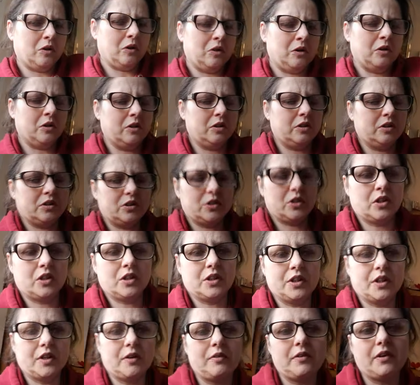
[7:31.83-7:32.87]
Oh God,
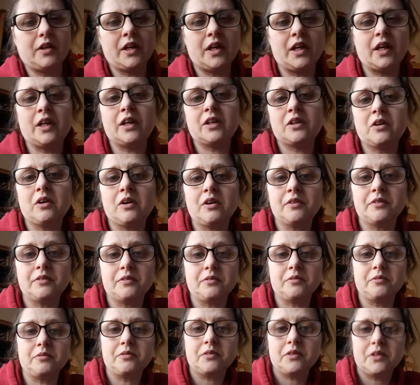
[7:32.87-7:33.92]
I can't
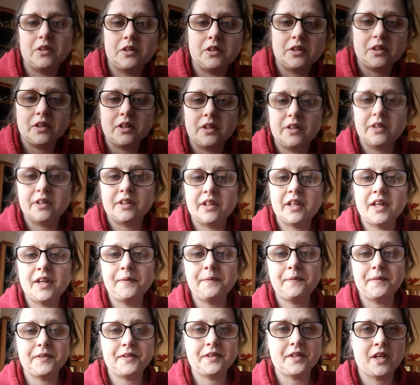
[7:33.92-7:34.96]

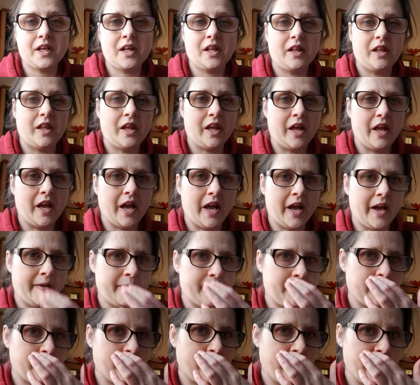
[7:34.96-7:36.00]
keep still. I'm
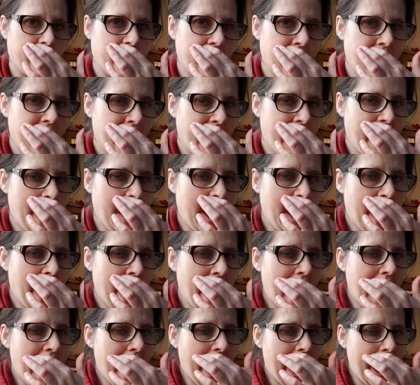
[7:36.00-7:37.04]
so
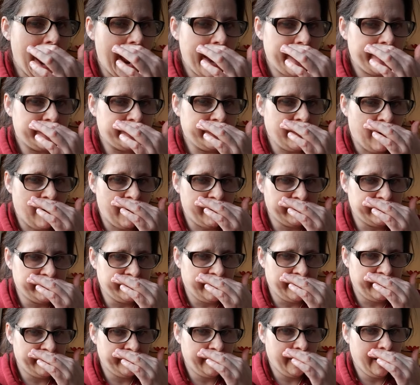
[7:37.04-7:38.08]

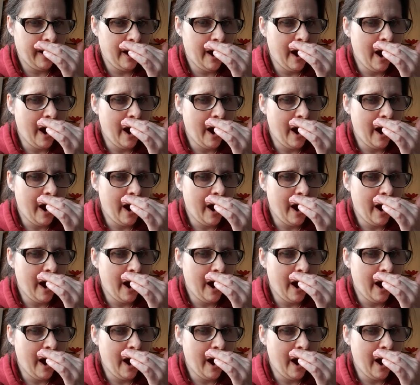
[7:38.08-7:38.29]
exhausted.